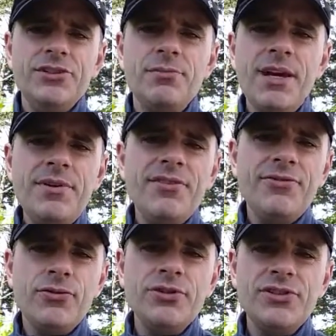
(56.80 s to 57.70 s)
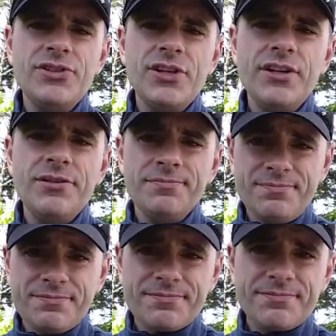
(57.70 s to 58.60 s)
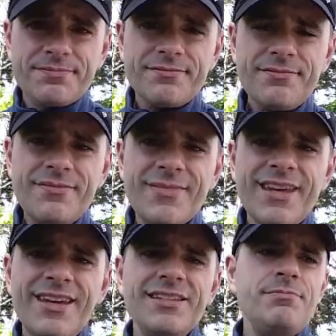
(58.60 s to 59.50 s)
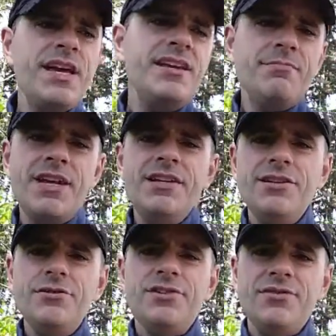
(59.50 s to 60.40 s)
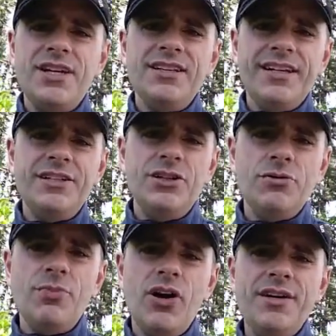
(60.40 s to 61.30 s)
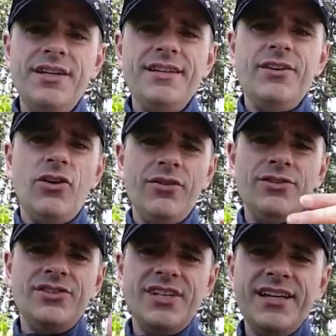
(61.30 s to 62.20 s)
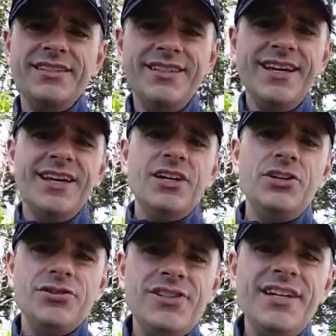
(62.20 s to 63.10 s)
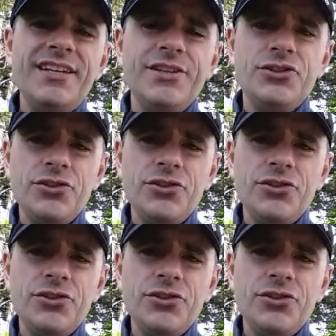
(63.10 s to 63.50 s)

So maybe a forced start is many, many years of neglecting your body and then all of a sudden you're sitting in the